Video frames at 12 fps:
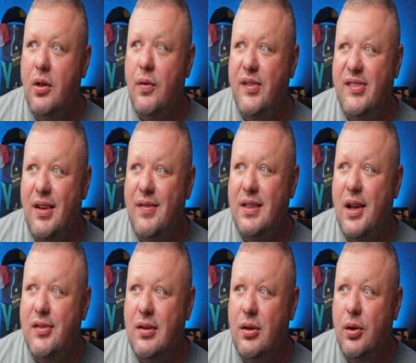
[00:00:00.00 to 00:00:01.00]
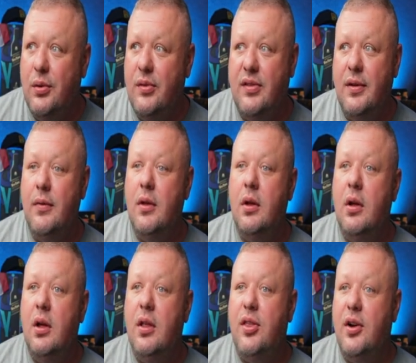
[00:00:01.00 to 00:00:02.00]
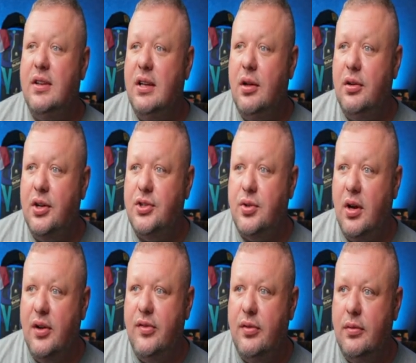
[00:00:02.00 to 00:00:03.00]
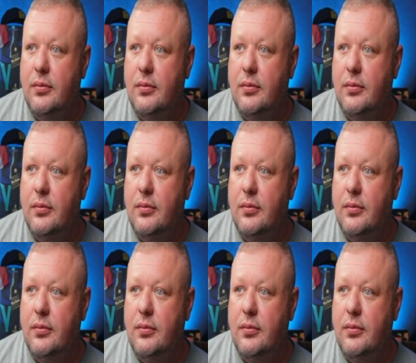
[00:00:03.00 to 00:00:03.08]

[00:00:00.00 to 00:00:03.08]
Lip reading: over 7,000 loads, 1,300 trucks.